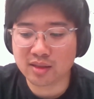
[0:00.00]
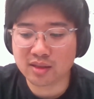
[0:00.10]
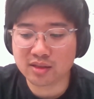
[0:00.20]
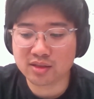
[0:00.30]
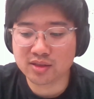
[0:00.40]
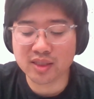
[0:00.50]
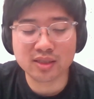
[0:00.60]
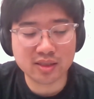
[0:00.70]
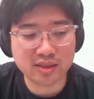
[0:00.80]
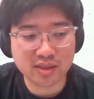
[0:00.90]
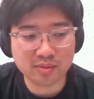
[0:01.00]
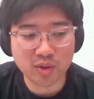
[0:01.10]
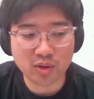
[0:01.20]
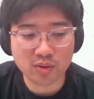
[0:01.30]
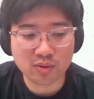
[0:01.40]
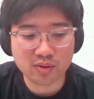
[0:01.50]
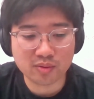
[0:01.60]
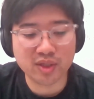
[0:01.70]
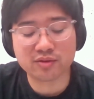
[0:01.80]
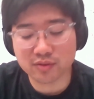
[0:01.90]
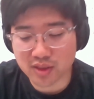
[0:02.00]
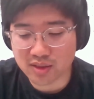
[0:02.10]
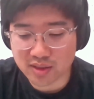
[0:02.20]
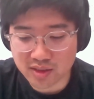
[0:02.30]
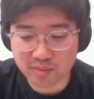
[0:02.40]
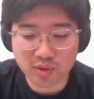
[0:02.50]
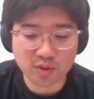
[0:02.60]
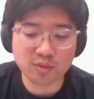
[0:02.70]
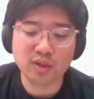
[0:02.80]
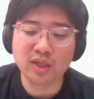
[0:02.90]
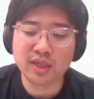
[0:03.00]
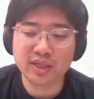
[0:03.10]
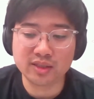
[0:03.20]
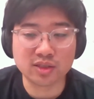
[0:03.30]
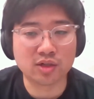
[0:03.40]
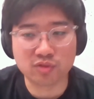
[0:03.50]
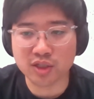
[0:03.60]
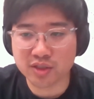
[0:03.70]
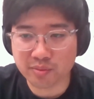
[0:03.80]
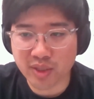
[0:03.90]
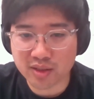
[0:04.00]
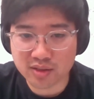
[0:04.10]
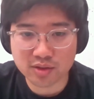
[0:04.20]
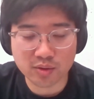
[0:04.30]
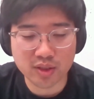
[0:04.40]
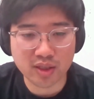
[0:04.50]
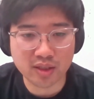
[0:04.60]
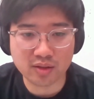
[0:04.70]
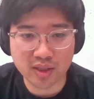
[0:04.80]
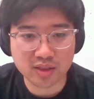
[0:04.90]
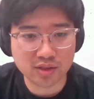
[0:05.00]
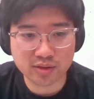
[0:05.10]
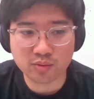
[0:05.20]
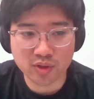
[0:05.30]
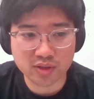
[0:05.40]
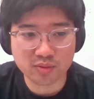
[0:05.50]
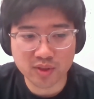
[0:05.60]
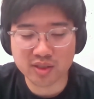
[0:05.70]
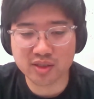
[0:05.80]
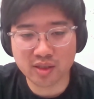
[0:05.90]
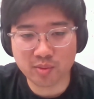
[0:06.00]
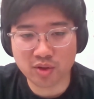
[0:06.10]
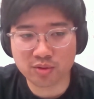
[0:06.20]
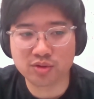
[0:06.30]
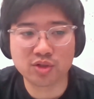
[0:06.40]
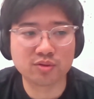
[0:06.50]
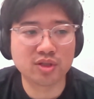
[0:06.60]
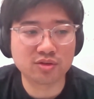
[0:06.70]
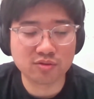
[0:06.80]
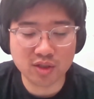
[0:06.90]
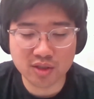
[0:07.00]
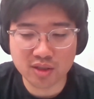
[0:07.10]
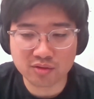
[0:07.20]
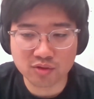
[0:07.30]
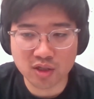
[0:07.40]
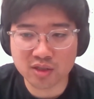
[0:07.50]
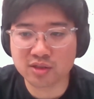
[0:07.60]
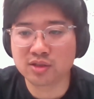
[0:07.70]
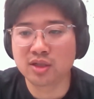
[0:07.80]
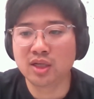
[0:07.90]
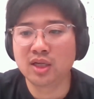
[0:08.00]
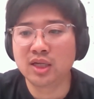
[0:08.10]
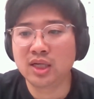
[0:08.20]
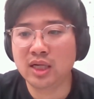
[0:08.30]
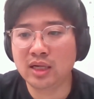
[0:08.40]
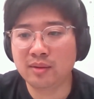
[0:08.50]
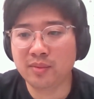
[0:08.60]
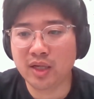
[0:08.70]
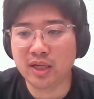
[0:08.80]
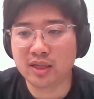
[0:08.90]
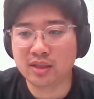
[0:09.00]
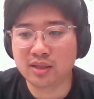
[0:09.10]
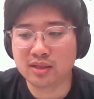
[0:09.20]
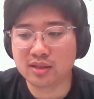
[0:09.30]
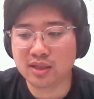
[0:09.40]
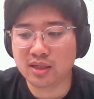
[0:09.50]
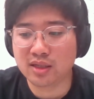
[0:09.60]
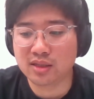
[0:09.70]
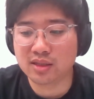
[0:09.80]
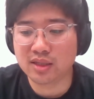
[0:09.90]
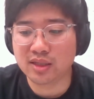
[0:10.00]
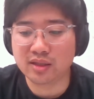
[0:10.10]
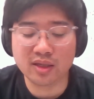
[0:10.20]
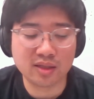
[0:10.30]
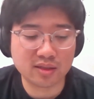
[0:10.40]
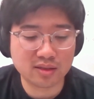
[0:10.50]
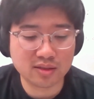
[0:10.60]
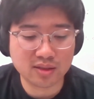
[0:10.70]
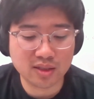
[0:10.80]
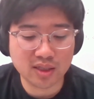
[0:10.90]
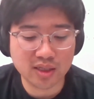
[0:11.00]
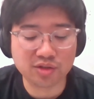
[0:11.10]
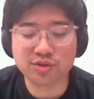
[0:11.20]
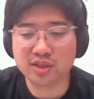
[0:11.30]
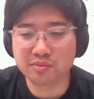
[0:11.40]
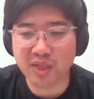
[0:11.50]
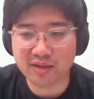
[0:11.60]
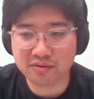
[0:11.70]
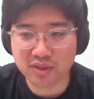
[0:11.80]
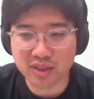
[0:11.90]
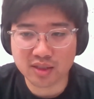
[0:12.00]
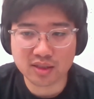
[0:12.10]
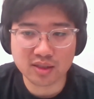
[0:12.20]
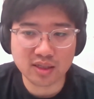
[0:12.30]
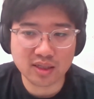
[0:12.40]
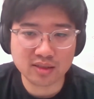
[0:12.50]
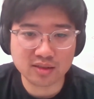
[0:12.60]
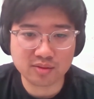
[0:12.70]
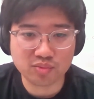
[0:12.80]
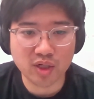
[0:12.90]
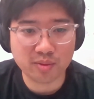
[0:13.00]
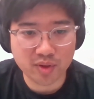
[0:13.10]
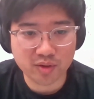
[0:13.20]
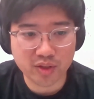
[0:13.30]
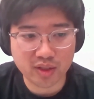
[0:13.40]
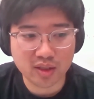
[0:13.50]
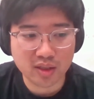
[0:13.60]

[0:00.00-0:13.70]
SITL Gazebo, PX4 SITL Gazebo is not ROS dependent, so it just works with Gazebo. You don't need to run it in ROS, and it uses Mavlink as the primary